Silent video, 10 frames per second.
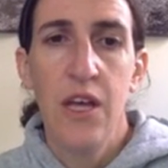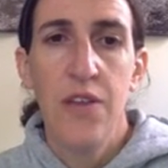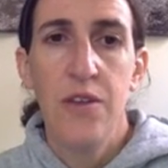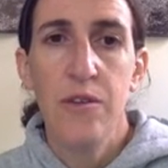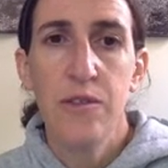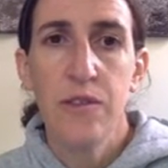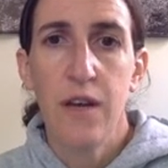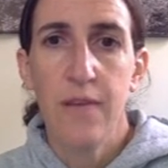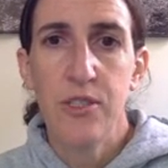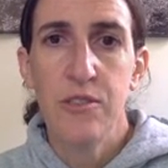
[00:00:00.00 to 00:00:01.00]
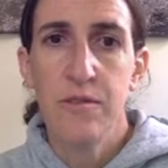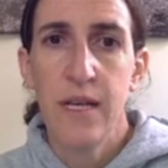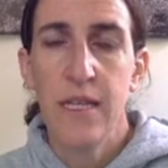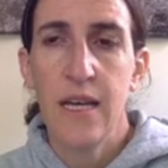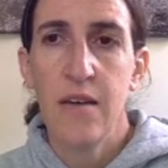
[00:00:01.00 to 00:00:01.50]
Those are optional
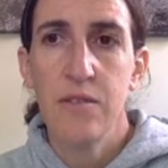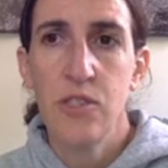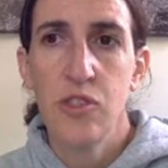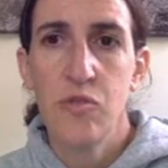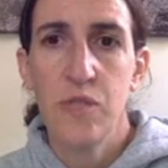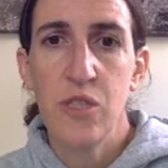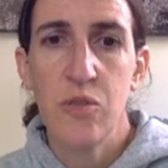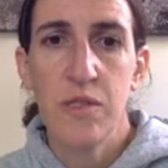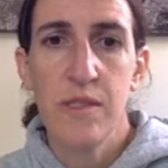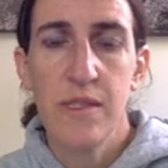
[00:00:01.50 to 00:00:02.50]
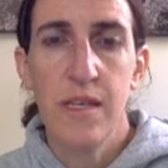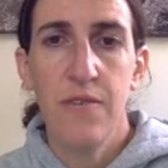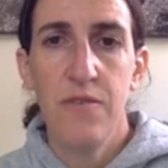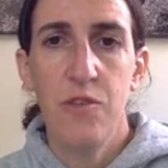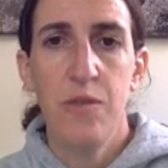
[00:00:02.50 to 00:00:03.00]
right now. It's just resources
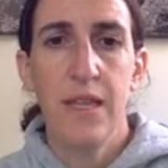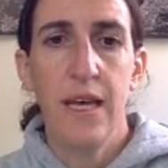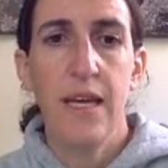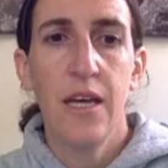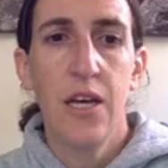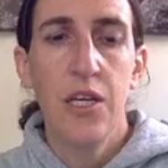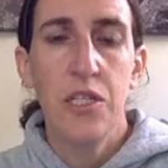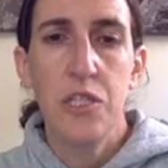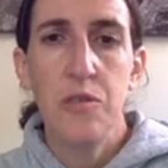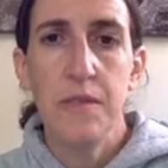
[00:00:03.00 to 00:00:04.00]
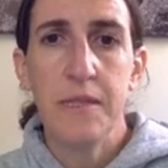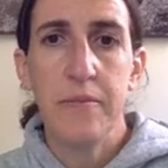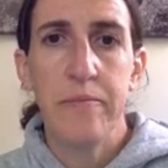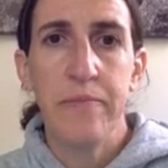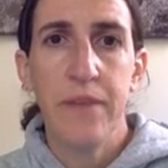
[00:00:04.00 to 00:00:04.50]
if you would like to use
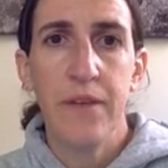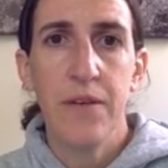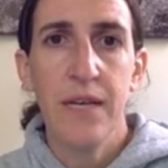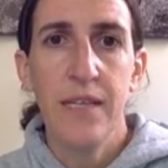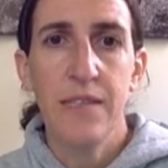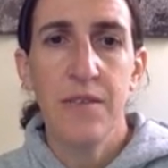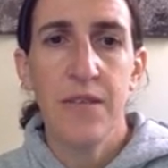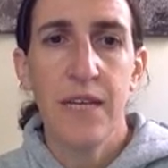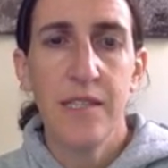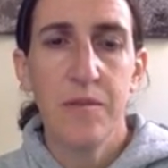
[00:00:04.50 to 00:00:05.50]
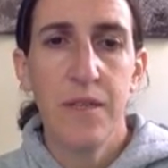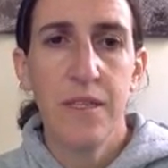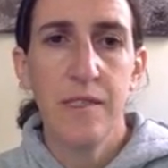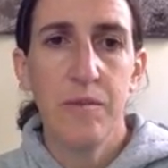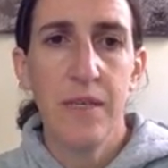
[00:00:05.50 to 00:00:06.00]
them. Okay, so that's what
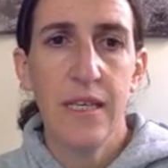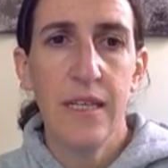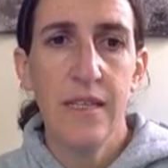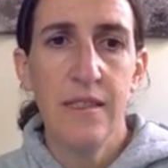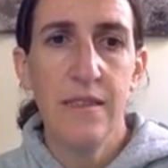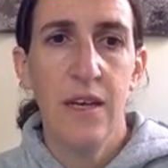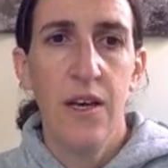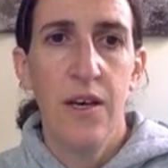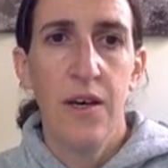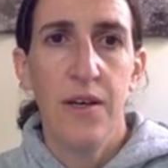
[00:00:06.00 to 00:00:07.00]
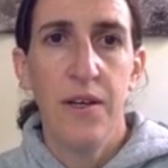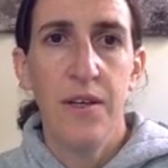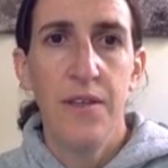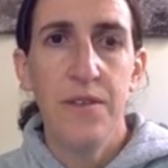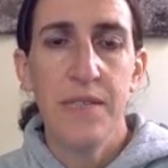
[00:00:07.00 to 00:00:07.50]
this week is.
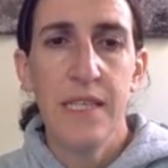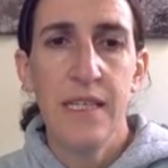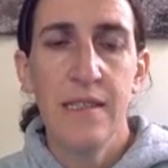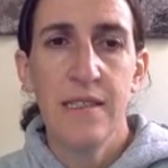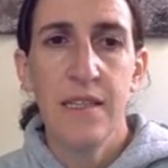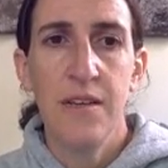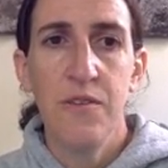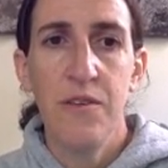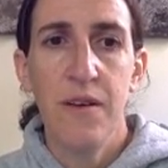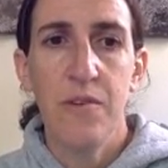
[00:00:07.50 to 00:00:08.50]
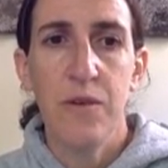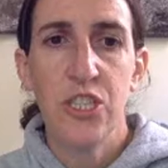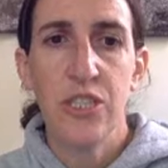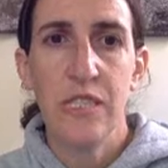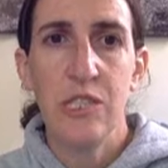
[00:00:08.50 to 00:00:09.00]
All those things. And if you have
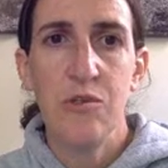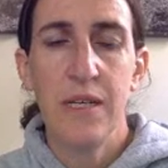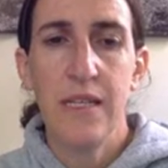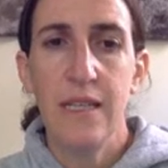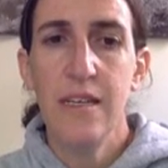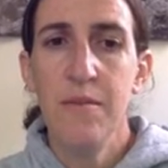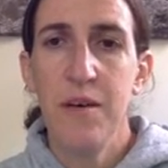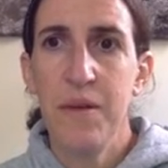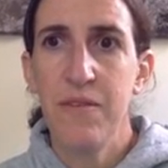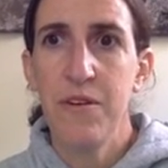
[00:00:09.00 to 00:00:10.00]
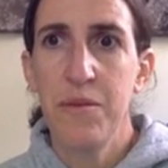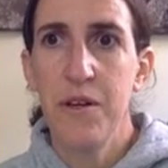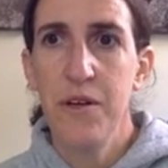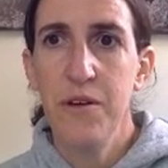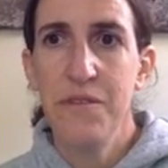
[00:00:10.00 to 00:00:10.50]
questions, you can email me from
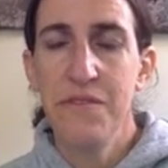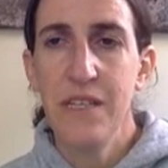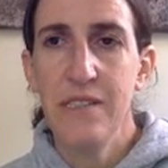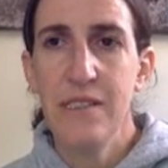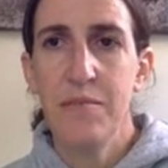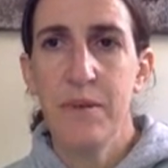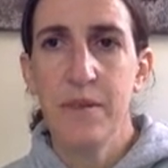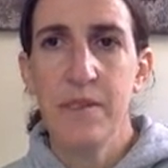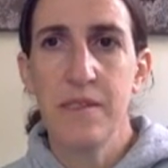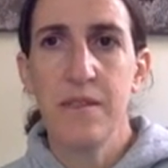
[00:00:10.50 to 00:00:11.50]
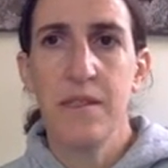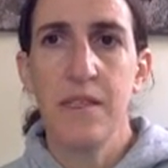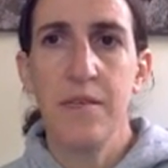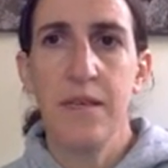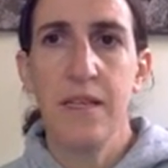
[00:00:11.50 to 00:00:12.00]
your own fancy personal
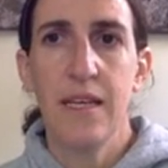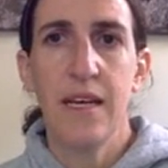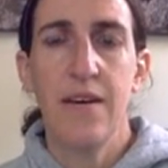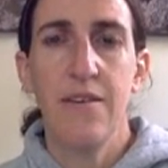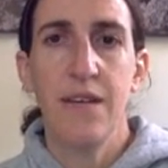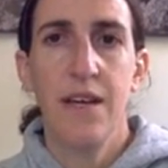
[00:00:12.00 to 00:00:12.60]
email account.